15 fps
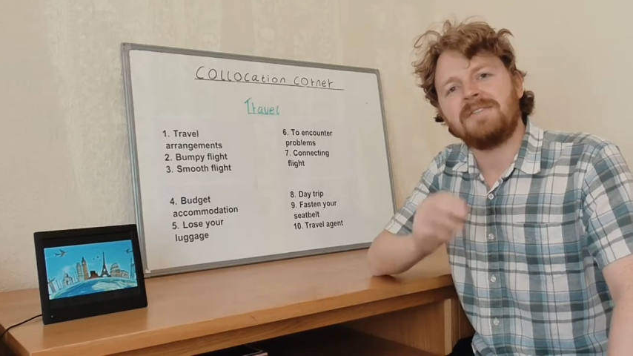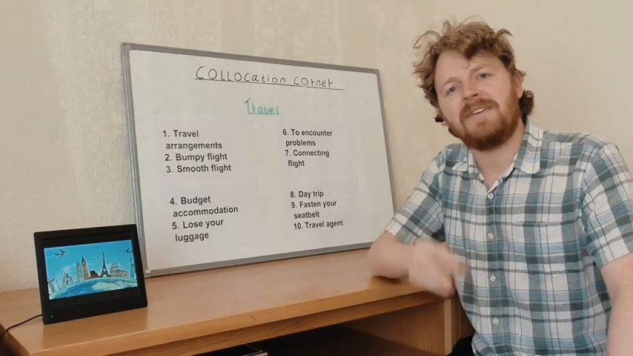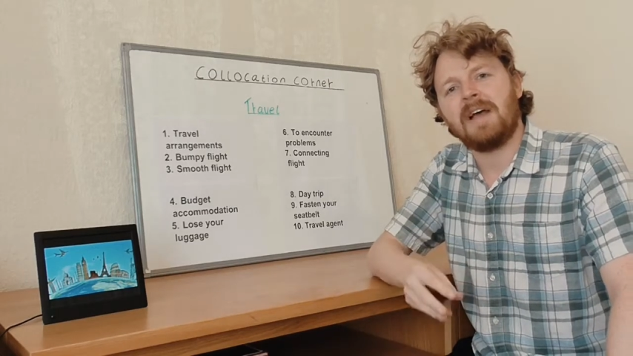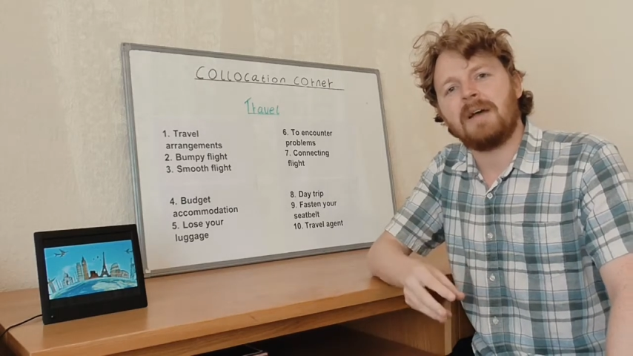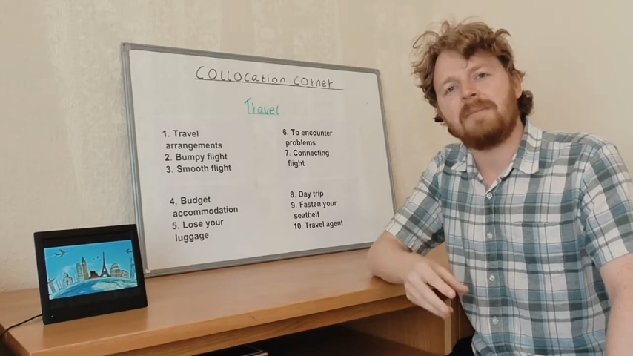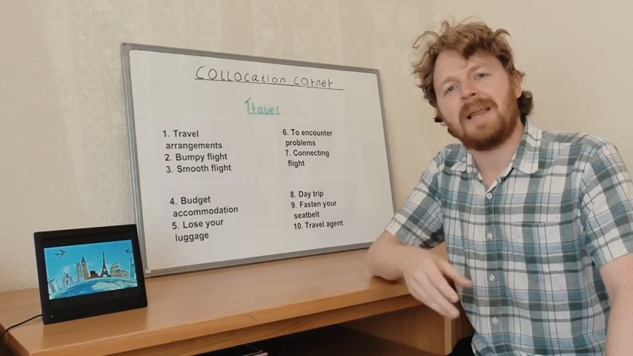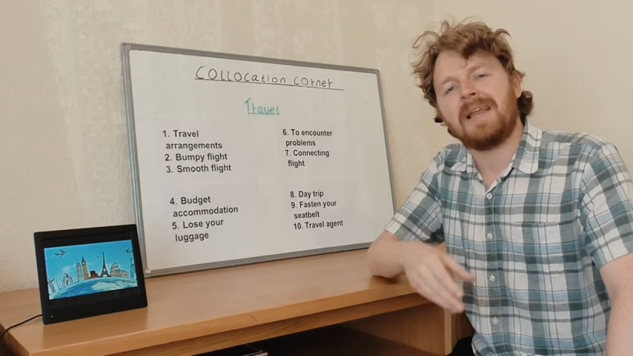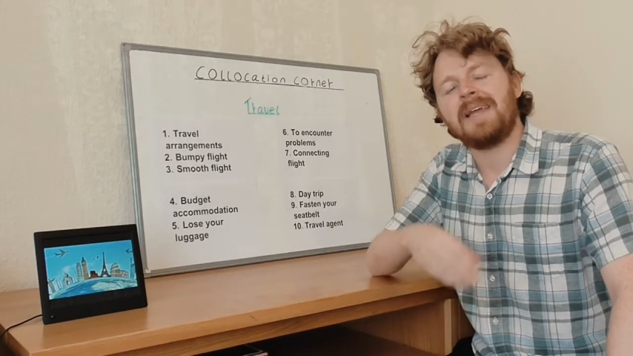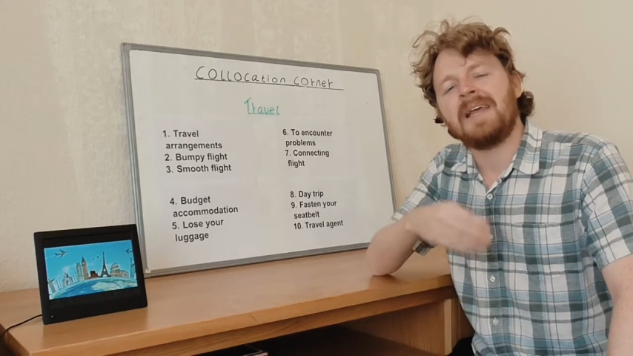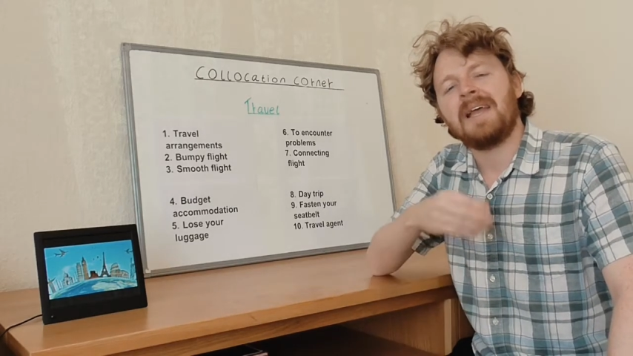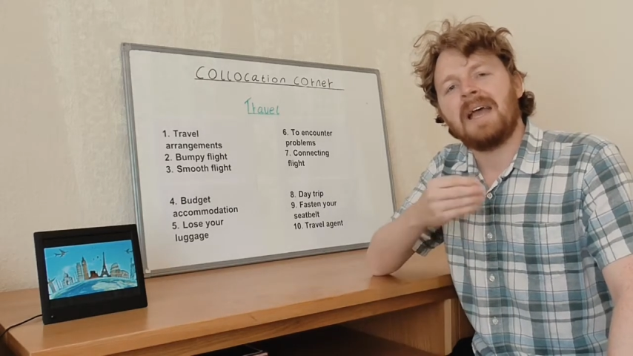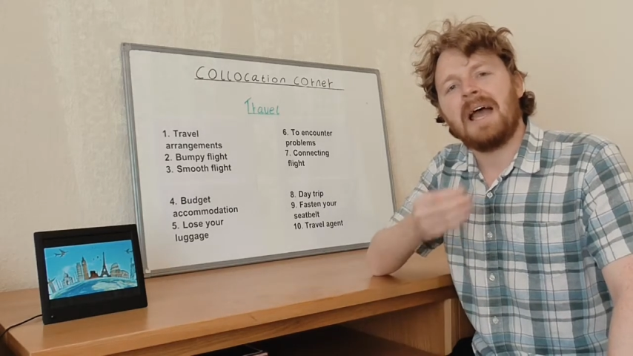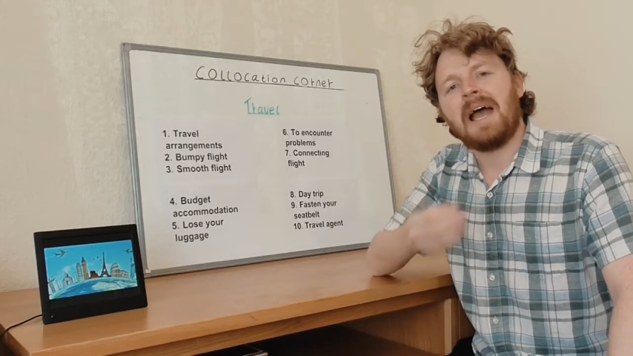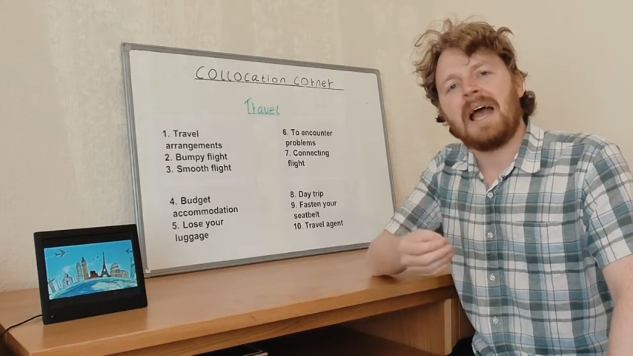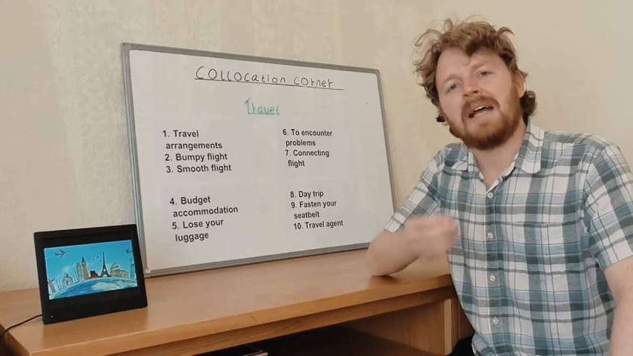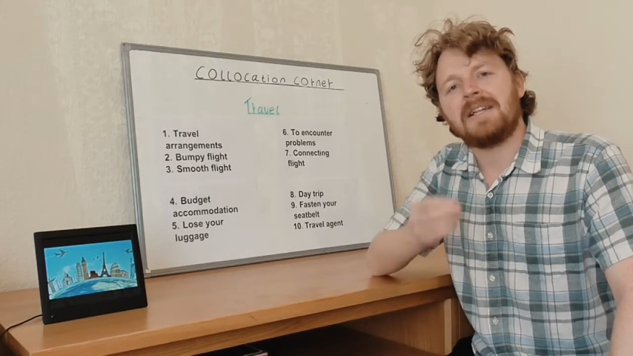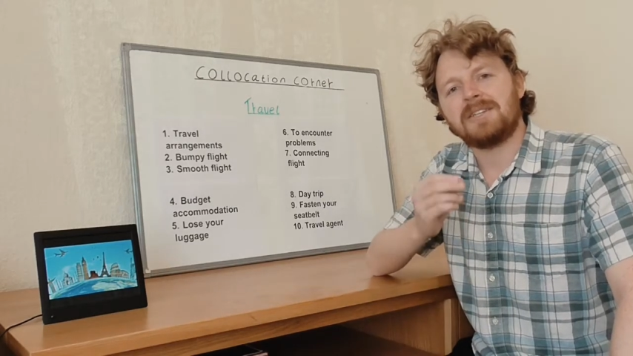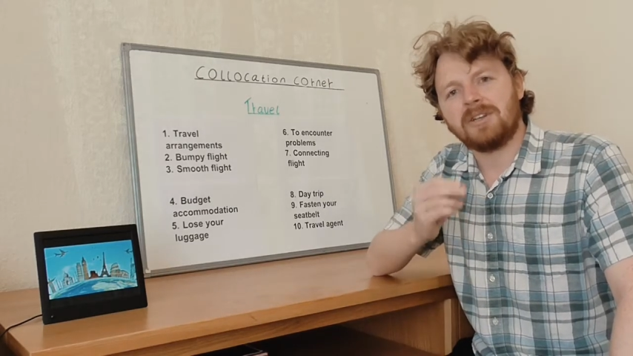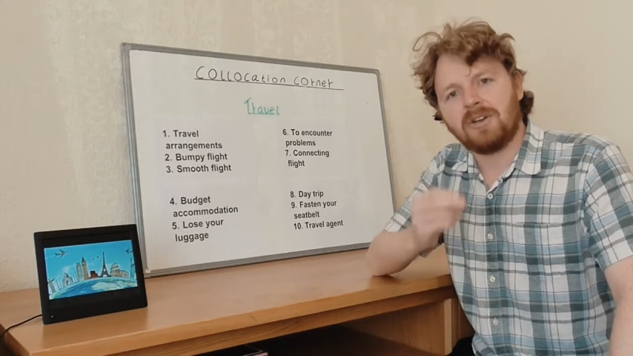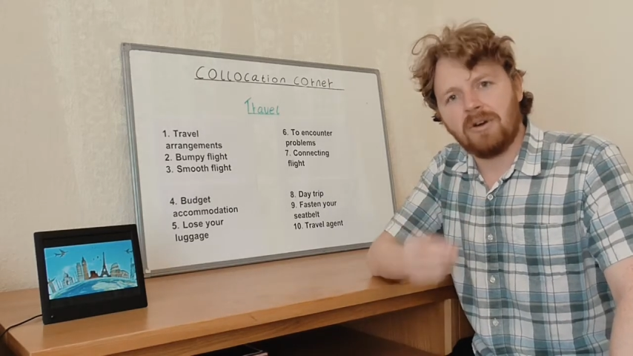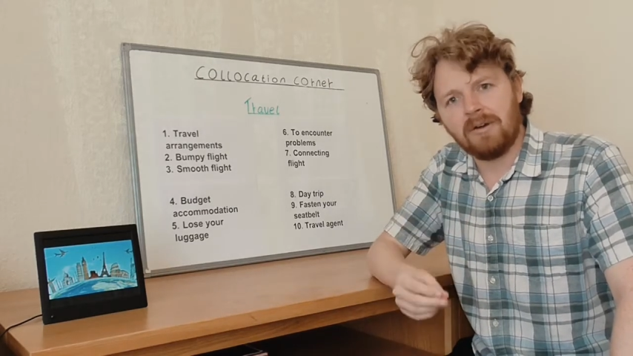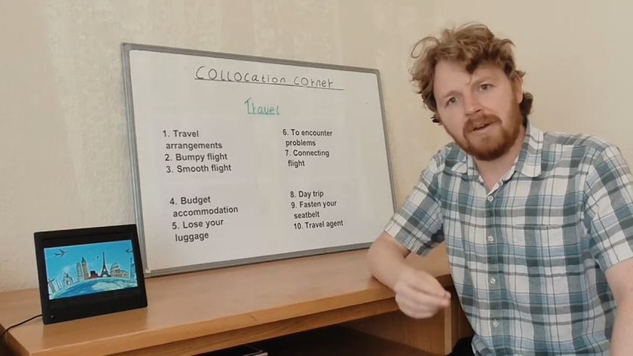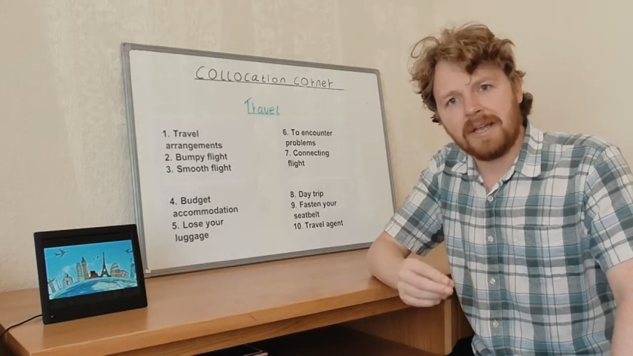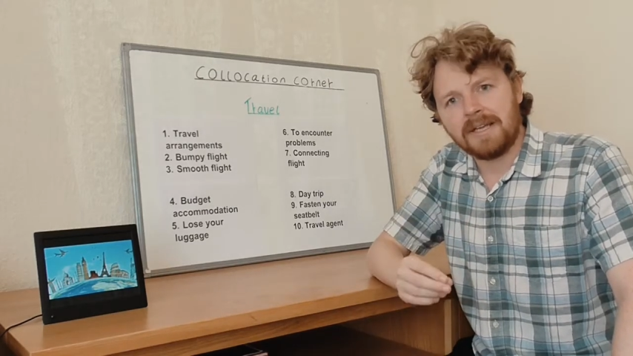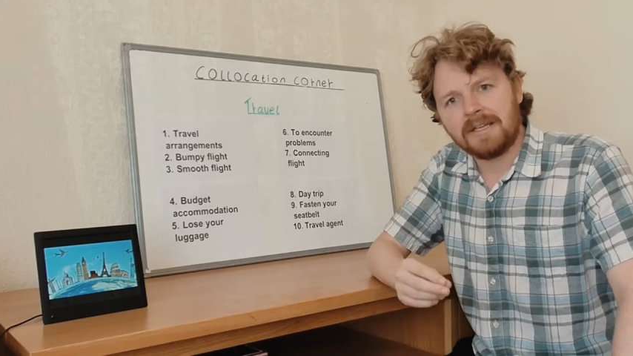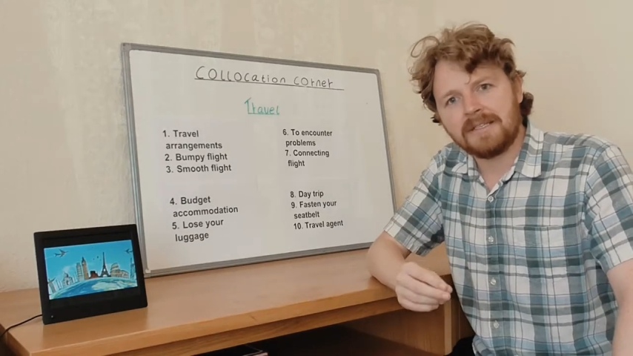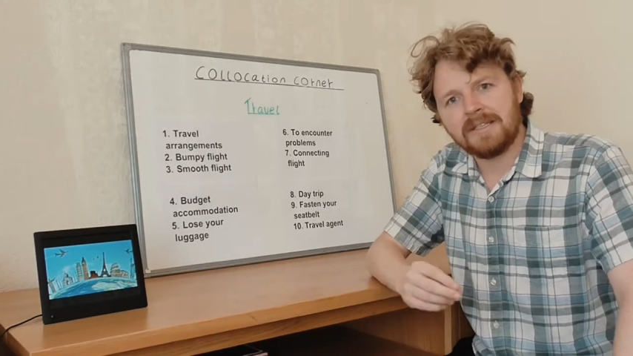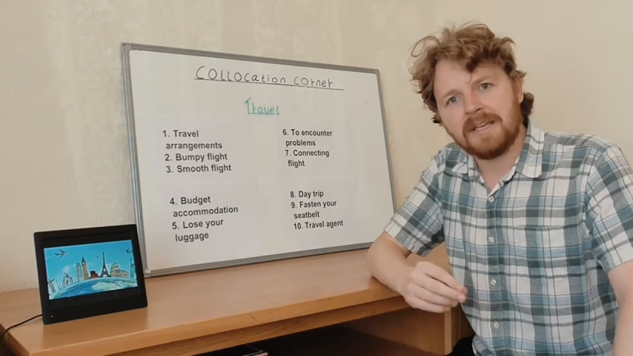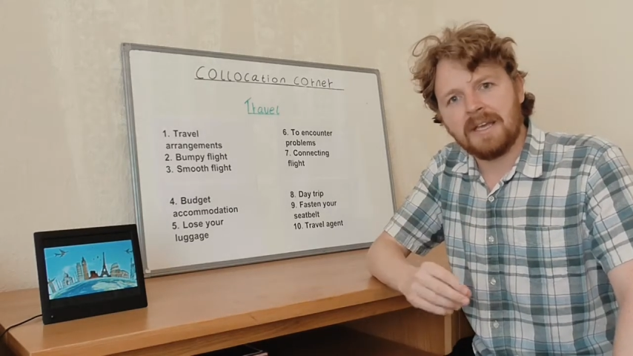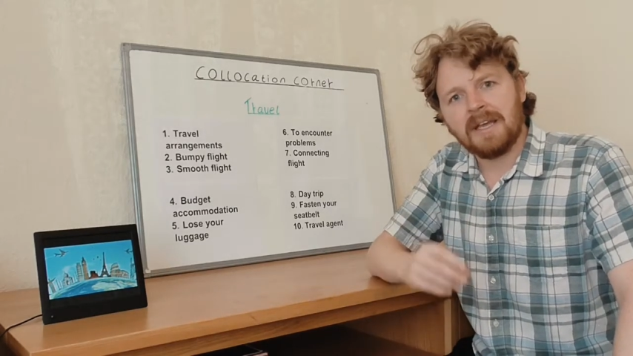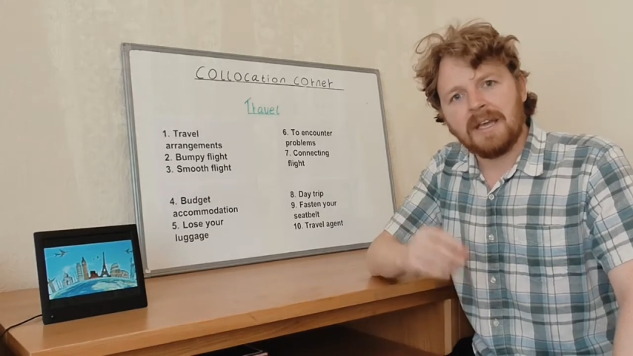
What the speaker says: family and colleagues.